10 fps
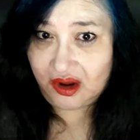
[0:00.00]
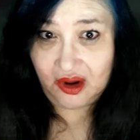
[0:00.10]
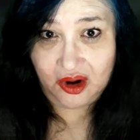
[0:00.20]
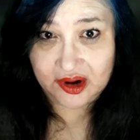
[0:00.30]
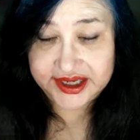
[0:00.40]

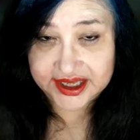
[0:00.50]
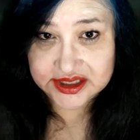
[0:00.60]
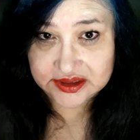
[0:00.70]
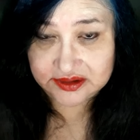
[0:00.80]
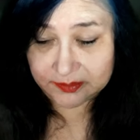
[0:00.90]
are
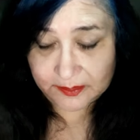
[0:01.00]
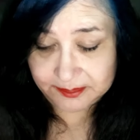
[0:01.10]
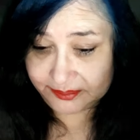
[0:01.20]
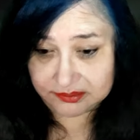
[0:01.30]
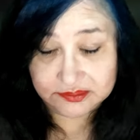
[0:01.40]
getting
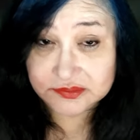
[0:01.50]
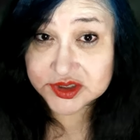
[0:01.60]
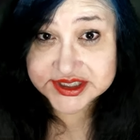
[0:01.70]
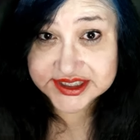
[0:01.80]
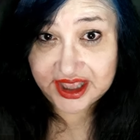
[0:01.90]

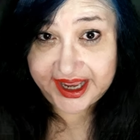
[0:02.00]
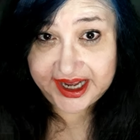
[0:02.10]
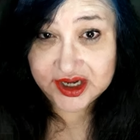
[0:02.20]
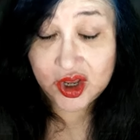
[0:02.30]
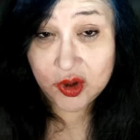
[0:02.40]

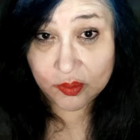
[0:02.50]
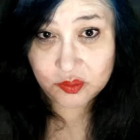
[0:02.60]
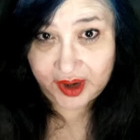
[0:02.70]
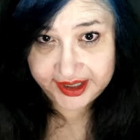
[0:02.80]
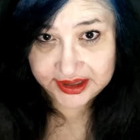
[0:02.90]
slain
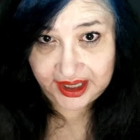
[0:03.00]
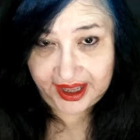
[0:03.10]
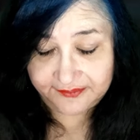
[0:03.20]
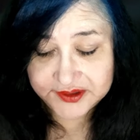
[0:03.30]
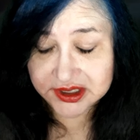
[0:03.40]
right and
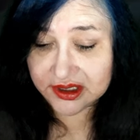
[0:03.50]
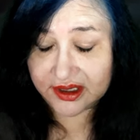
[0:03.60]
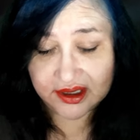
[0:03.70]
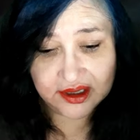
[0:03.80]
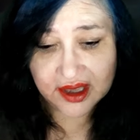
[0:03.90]
left.
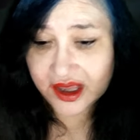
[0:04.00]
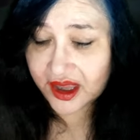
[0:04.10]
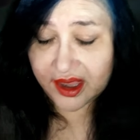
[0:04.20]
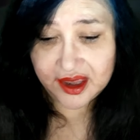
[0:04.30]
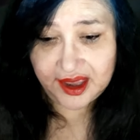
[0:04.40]

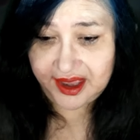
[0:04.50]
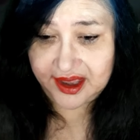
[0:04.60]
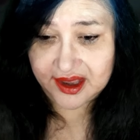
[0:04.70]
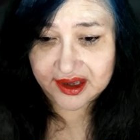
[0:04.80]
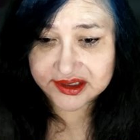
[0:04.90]

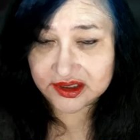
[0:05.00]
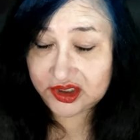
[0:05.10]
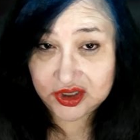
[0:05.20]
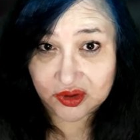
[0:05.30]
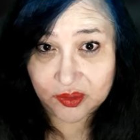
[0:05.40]
And,
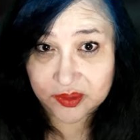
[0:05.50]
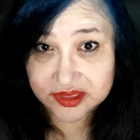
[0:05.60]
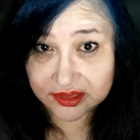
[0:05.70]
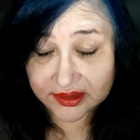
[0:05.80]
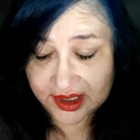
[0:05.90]
you know,
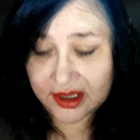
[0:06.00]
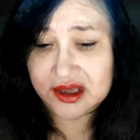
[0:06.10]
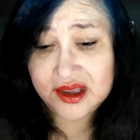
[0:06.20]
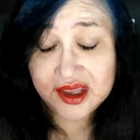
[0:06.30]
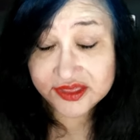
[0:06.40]

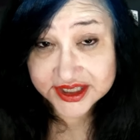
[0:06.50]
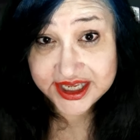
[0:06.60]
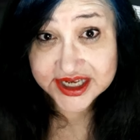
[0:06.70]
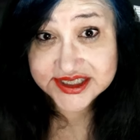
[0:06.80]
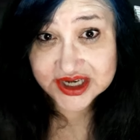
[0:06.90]
the
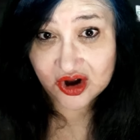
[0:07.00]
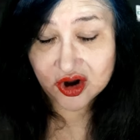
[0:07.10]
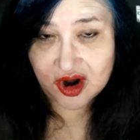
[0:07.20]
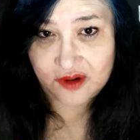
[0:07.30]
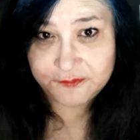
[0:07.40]
kids are
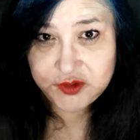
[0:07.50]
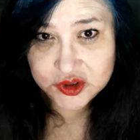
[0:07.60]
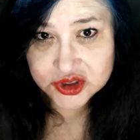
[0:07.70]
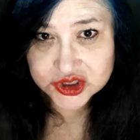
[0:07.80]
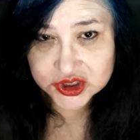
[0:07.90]
our
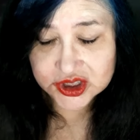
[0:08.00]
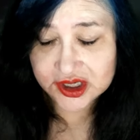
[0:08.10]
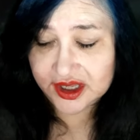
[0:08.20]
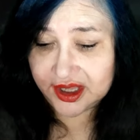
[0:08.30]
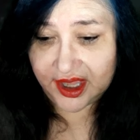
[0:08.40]
future,
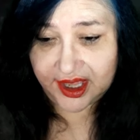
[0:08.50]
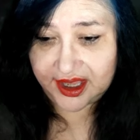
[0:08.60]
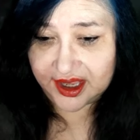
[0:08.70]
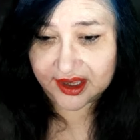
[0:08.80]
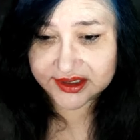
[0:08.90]

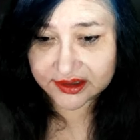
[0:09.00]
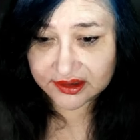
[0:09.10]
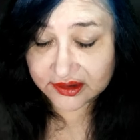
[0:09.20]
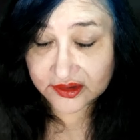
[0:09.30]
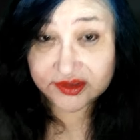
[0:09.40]
and
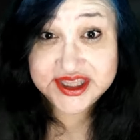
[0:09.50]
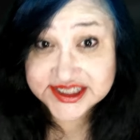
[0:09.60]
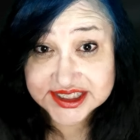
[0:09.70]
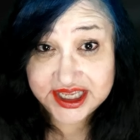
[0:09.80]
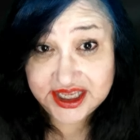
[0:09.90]

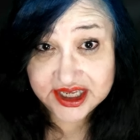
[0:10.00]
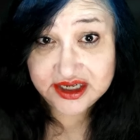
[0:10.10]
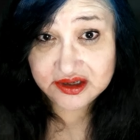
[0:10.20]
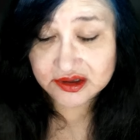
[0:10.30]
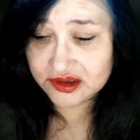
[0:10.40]
this kid
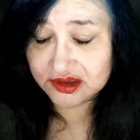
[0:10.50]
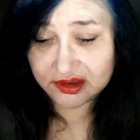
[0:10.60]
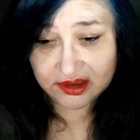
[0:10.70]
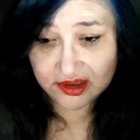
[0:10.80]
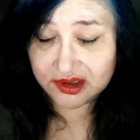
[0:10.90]

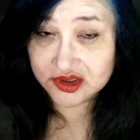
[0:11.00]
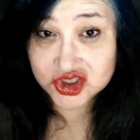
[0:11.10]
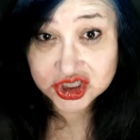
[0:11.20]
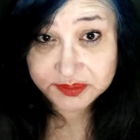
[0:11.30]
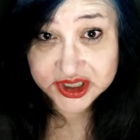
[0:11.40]

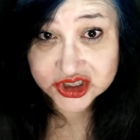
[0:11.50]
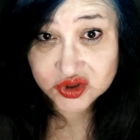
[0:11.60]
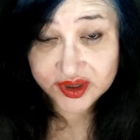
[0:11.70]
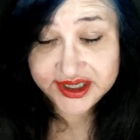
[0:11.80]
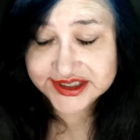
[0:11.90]
should be
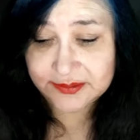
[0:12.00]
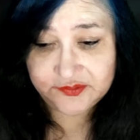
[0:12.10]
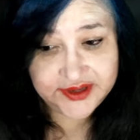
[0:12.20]
enjoying his summer